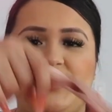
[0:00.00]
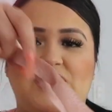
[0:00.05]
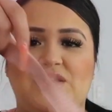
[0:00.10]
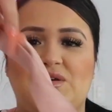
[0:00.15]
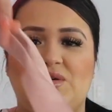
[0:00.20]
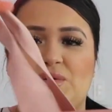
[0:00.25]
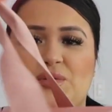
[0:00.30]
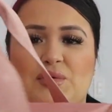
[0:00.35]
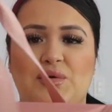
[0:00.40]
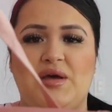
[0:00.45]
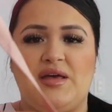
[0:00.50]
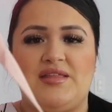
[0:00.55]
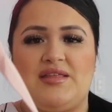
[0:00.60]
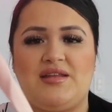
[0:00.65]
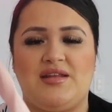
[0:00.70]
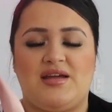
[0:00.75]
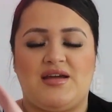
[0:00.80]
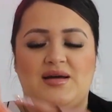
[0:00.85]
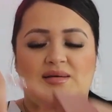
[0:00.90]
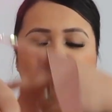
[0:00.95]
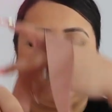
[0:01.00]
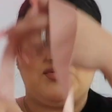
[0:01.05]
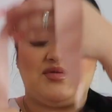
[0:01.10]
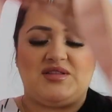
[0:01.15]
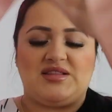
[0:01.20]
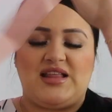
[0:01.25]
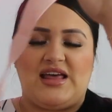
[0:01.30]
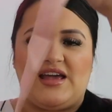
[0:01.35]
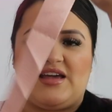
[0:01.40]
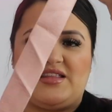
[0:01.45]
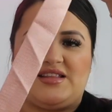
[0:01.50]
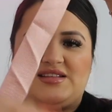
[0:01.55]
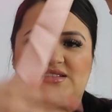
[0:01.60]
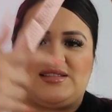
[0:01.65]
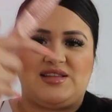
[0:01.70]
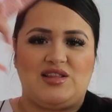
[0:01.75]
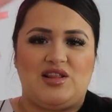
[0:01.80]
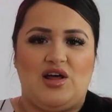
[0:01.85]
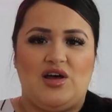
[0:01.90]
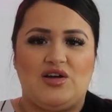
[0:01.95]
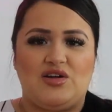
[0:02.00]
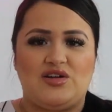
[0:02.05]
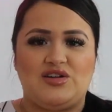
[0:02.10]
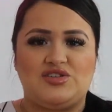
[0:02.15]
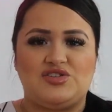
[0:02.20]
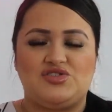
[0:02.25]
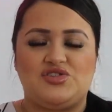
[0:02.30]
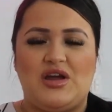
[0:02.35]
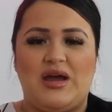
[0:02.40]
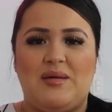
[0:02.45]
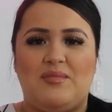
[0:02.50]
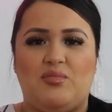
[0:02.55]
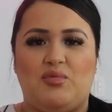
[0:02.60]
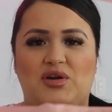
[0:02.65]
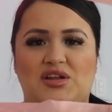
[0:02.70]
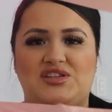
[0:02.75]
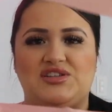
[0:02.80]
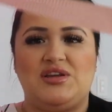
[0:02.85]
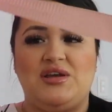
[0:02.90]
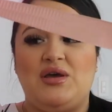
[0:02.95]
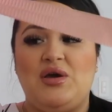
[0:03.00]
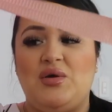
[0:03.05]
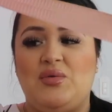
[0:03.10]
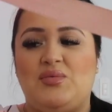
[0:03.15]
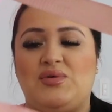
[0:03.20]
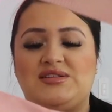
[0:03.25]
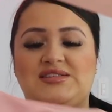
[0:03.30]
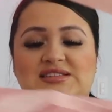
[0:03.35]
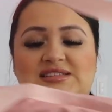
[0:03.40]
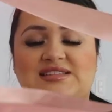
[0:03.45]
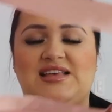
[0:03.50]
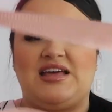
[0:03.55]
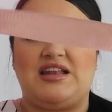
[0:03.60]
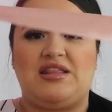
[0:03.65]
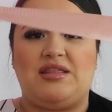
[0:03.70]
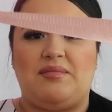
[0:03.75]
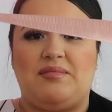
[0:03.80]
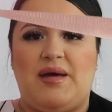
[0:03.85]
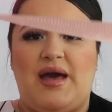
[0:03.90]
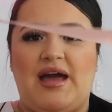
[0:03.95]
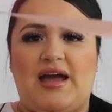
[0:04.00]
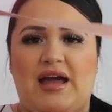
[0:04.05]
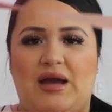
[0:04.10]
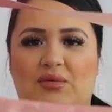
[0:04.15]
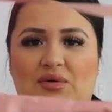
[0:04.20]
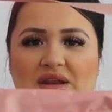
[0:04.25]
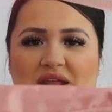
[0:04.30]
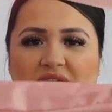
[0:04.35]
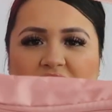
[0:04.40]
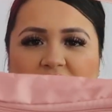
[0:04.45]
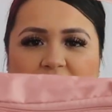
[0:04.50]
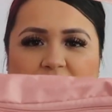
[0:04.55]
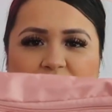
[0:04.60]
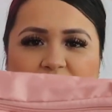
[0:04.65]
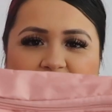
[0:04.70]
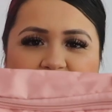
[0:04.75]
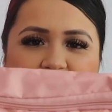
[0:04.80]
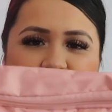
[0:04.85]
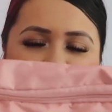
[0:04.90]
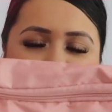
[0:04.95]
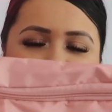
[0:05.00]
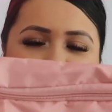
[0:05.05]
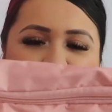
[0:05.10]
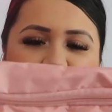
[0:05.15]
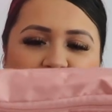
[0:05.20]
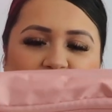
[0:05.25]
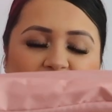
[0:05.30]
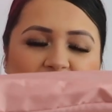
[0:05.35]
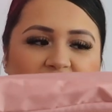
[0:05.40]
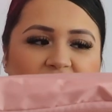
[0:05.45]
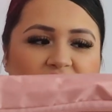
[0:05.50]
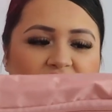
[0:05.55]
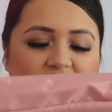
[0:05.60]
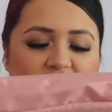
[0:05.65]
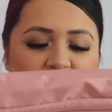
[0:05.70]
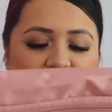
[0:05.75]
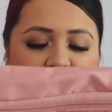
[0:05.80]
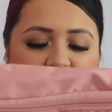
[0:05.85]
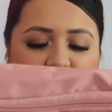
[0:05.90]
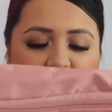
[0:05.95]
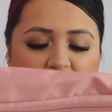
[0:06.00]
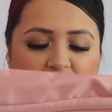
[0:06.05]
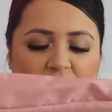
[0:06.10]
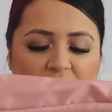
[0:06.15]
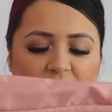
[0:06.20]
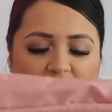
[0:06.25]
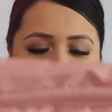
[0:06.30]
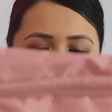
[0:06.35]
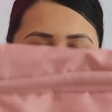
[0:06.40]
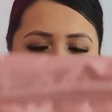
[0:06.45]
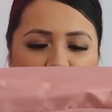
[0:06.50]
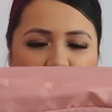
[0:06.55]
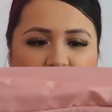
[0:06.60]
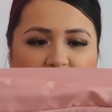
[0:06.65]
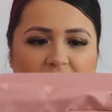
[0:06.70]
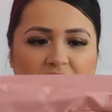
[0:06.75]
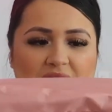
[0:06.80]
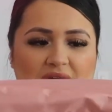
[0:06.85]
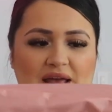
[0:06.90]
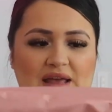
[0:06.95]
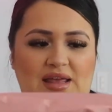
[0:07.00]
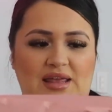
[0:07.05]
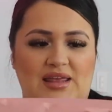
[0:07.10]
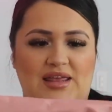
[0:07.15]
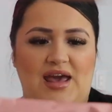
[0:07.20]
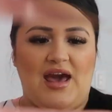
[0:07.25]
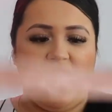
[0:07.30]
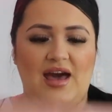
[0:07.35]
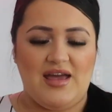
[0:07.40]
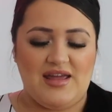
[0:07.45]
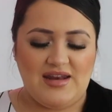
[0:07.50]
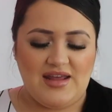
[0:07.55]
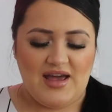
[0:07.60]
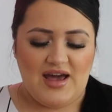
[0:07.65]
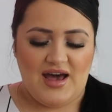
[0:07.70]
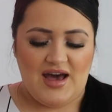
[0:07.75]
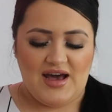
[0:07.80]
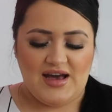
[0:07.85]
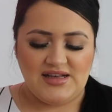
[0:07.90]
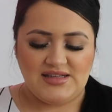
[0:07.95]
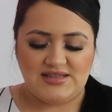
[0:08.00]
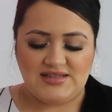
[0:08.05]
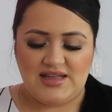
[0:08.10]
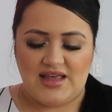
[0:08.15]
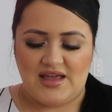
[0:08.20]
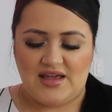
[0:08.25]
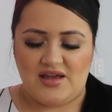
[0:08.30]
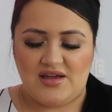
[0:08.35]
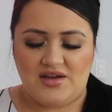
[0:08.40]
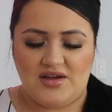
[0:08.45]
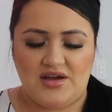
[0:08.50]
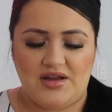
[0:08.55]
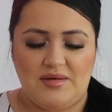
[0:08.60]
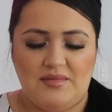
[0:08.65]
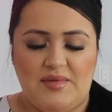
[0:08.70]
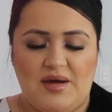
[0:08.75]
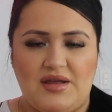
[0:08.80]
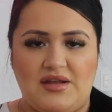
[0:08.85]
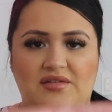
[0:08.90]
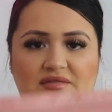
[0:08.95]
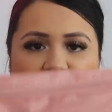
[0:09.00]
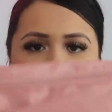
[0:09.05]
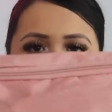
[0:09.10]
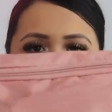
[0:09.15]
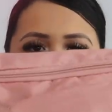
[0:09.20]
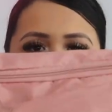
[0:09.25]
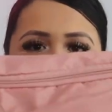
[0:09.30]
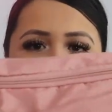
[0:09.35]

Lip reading: cute, and then it comes with like this longer strap, which was inside of the bag. I went ahead and put it on before the video, but yeah, and it has like a good amount of like